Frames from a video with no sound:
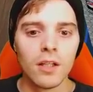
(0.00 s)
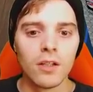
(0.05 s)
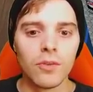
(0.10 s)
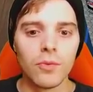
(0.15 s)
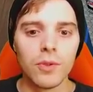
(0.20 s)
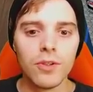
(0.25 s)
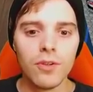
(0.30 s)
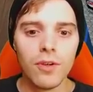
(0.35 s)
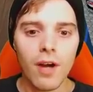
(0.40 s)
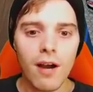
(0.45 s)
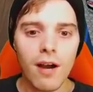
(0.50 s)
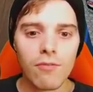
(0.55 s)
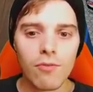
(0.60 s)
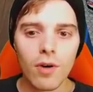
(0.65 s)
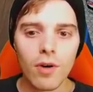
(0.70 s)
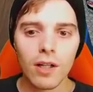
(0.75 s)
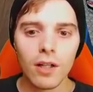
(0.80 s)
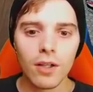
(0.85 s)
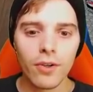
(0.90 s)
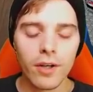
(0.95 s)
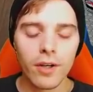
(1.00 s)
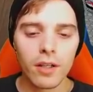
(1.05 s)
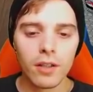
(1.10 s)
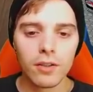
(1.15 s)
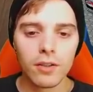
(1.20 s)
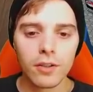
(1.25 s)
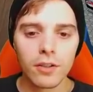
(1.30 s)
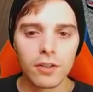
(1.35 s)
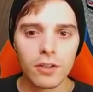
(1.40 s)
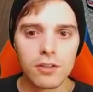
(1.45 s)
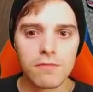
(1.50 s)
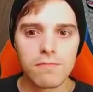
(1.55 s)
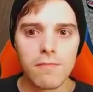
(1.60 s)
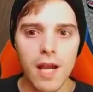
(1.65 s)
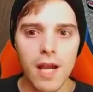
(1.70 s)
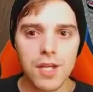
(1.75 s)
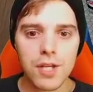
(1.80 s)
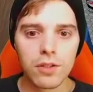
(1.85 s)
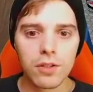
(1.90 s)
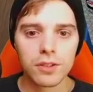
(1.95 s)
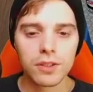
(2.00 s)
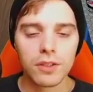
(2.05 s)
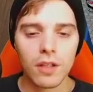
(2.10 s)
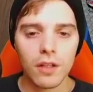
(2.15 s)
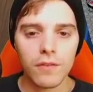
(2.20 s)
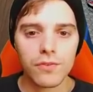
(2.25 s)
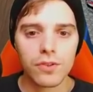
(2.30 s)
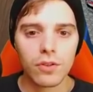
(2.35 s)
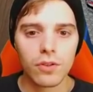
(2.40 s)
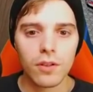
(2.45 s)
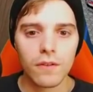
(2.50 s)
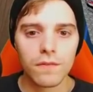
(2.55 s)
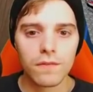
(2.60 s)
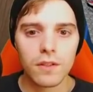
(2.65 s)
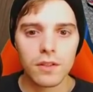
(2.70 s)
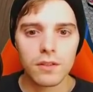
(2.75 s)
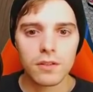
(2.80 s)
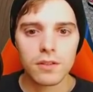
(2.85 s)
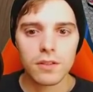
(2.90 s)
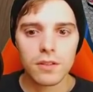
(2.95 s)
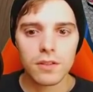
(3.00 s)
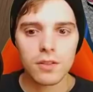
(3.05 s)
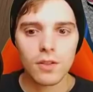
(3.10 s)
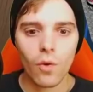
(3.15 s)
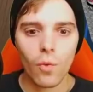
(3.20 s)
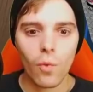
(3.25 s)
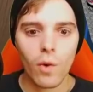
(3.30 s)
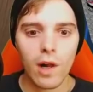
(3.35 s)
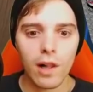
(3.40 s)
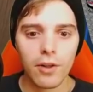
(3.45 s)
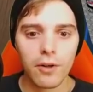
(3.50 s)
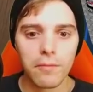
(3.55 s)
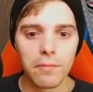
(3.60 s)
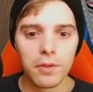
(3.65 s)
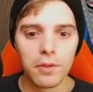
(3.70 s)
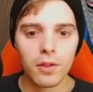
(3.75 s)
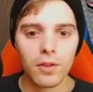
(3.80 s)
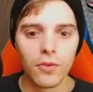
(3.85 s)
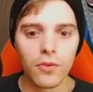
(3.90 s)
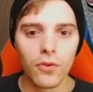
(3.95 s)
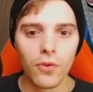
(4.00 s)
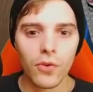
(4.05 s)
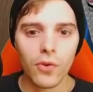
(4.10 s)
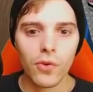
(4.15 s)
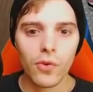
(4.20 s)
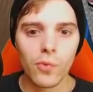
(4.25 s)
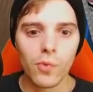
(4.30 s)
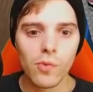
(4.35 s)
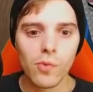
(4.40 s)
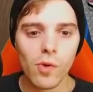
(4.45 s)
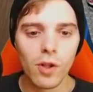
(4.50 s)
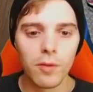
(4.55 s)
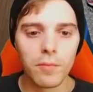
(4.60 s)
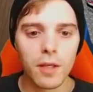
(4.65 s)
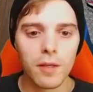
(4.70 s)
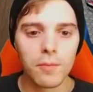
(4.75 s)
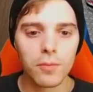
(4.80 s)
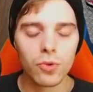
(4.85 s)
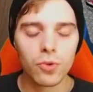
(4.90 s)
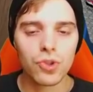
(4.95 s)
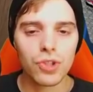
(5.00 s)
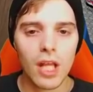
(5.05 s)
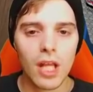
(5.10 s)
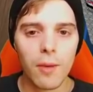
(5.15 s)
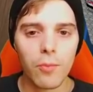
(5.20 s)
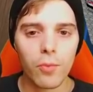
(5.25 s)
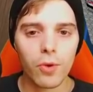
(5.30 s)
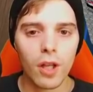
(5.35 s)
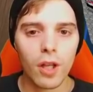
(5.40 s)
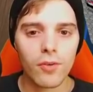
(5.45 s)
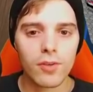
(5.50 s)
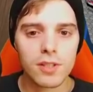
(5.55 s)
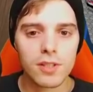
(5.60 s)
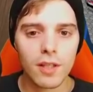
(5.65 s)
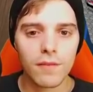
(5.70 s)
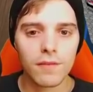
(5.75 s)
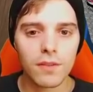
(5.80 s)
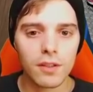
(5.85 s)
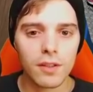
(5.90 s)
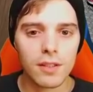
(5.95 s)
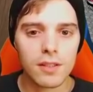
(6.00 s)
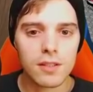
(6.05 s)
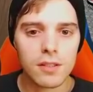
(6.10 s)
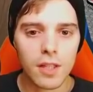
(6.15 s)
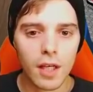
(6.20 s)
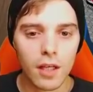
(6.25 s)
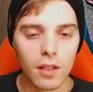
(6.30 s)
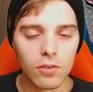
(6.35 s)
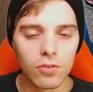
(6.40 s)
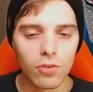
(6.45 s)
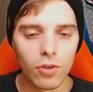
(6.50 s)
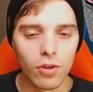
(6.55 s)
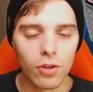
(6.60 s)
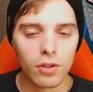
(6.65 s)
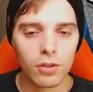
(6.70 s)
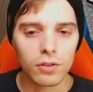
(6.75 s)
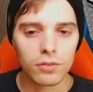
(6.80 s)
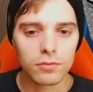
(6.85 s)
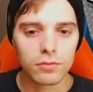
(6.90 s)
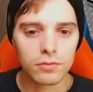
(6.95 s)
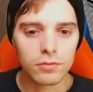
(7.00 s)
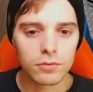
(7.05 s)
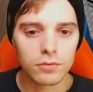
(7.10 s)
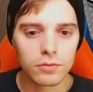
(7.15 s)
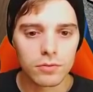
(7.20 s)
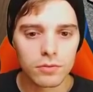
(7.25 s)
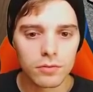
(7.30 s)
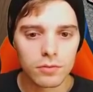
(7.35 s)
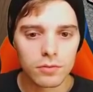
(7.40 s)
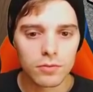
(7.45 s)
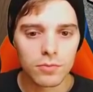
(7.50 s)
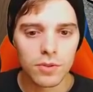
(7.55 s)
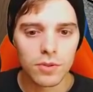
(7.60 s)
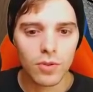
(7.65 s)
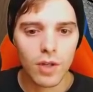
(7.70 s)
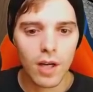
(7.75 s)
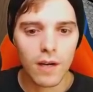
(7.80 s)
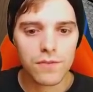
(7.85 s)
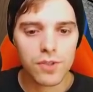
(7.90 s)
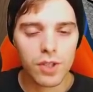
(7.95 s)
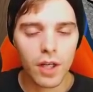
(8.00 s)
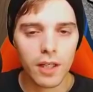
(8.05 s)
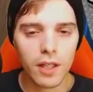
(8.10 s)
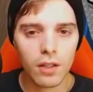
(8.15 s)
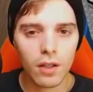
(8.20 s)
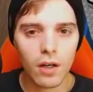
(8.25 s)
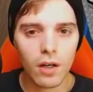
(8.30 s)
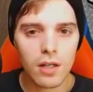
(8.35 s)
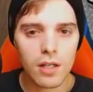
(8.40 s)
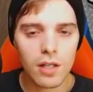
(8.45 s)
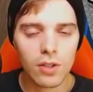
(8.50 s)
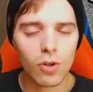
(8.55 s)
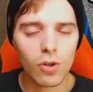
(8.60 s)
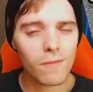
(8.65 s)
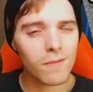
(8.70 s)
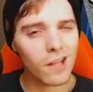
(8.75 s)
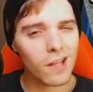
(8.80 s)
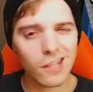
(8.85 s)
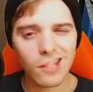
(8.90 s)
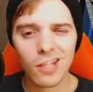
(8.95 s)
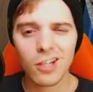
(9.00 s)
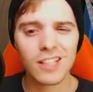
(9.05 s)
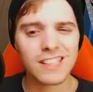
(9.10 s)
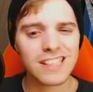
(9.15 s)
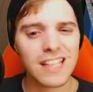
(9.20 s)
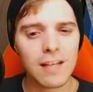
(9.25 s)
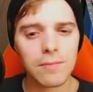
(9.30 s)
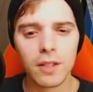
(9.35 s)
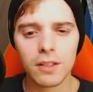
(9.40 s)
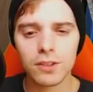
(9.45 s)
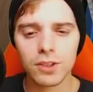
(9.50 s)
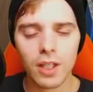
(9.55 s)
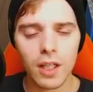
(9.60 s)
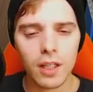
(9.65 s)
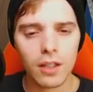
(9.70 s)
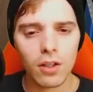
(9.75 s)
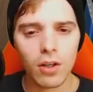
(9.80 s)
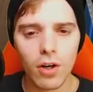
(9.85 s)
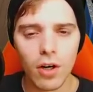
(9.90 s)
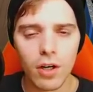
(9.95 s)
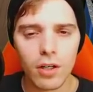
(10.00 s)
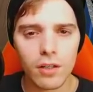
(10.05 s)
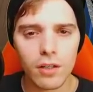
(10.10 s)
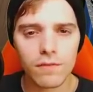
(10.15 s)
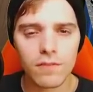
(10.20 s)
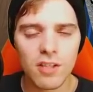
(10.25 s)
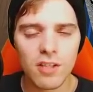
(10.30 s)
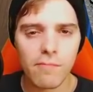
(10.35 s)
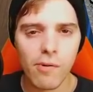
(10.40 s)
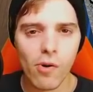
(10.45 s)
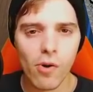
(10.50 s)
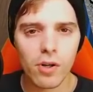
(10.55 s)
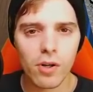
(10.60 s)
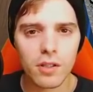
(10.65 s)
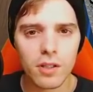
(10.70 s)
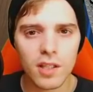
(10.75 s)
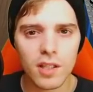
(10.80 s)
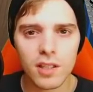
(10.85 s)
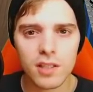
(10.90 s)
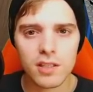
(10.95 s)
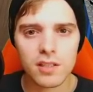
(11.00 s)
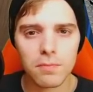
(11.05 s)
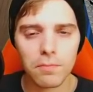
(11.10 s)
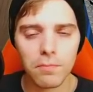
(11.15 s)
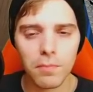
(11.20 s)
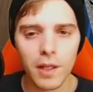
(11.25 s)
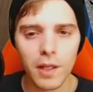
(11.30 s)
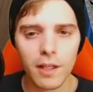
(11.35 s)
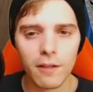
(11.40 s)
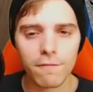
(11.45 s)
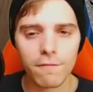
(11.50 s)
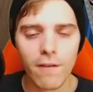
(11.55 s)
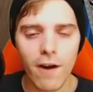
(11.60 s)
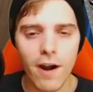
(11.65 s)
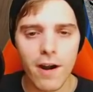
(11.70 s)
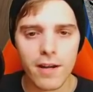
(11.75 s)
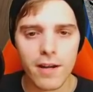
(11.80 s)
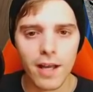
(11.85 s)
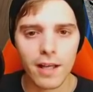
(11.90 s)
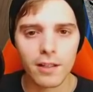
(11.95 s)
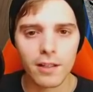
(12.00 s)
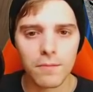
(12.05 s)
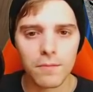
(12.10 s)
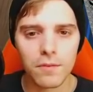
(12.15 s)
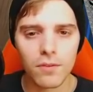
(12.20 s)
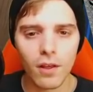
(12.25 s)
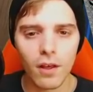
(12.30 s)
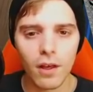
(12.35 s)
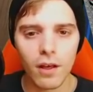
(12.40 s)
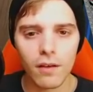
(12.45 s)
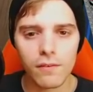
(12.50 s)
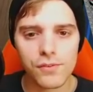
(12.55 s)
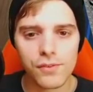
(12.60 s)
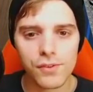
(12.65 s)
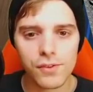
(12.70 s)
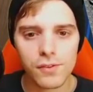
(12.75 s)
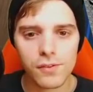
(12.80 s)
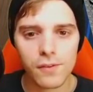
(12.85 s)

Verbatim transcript: We do have Welder and all the good magical stuff, so if this is a Welder build, we will be able to slap 170 on the second turn. We do have Giant Heart. I'm not gonna slap down Giant Heart if the opponent is playing a fire deck themselves.